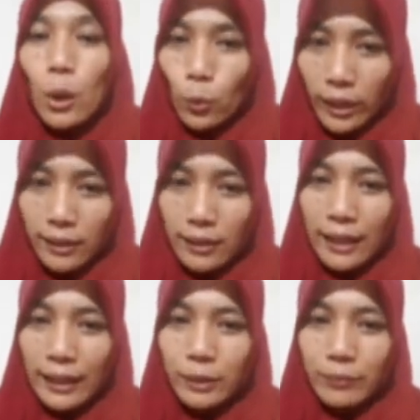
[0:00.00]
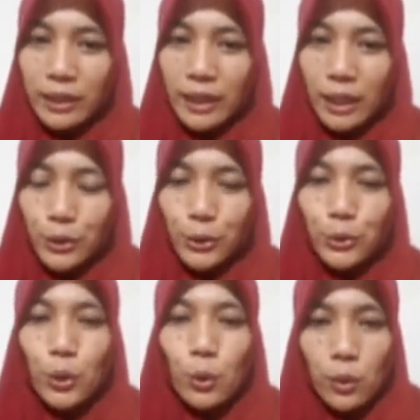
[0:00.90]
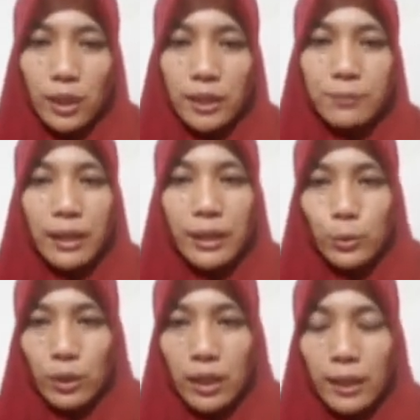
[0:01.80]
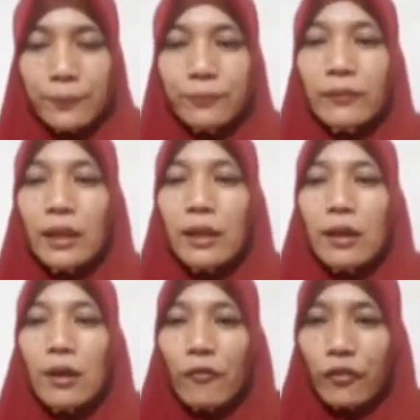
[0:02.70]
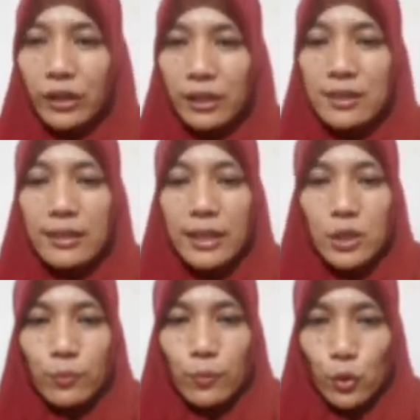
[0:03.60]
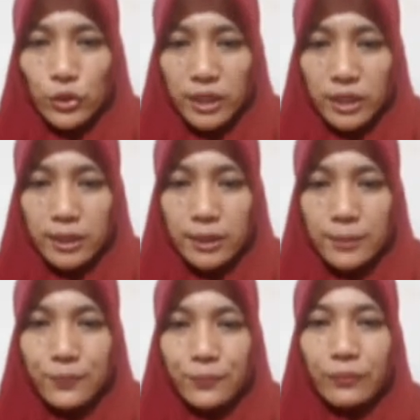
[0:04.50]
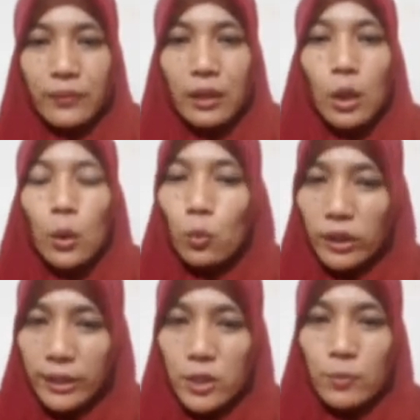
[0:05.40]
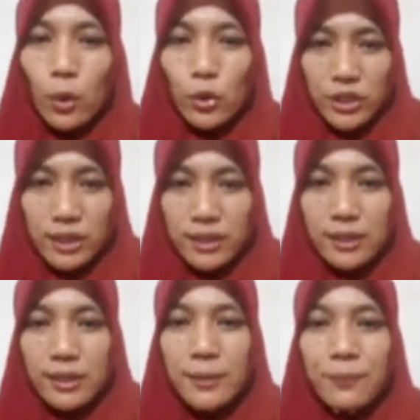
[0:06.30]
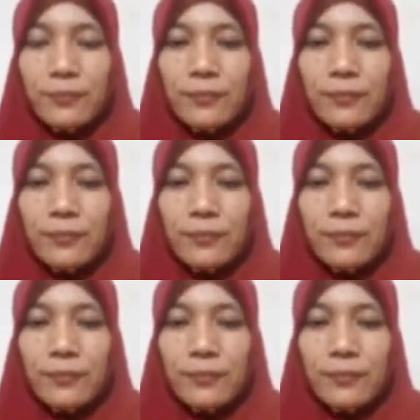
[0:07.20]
Well, let me tell you one by one. First is motion. What is motion?